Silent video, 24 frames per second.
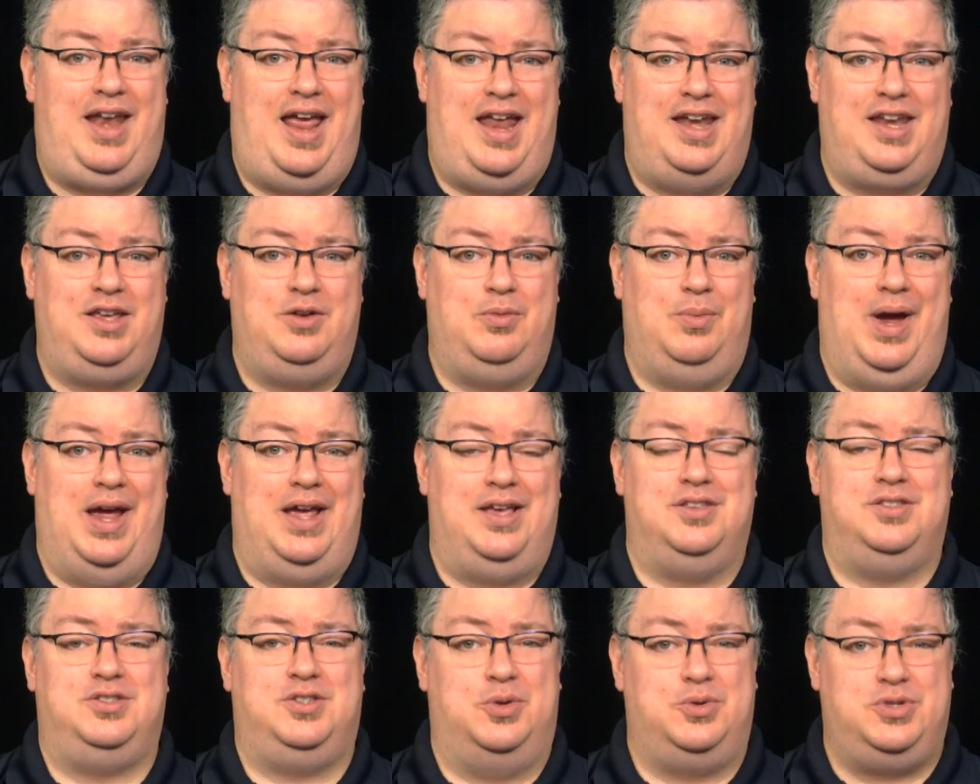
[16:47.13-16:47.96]
anyway,
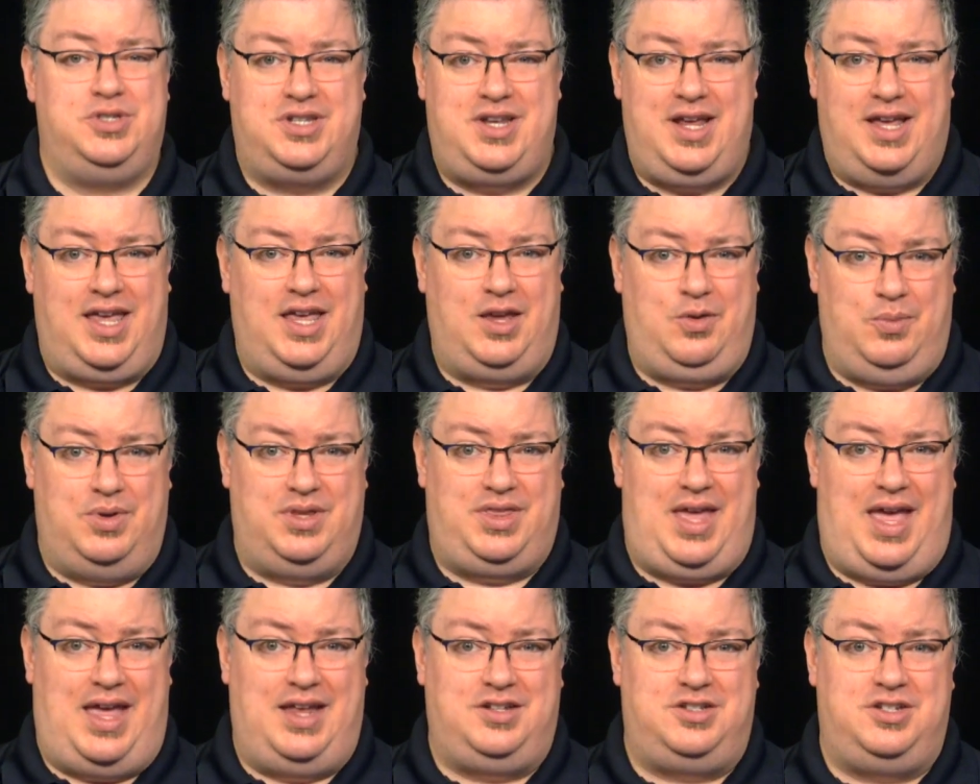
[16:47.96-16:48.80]
so sticking with
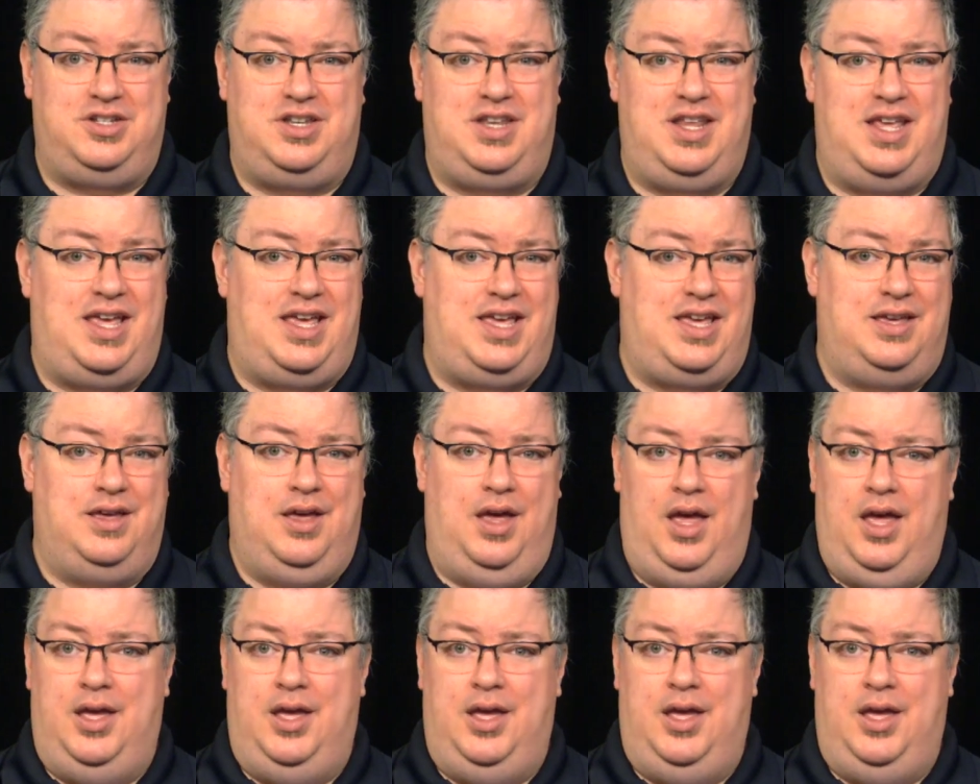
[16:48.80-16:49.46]
HD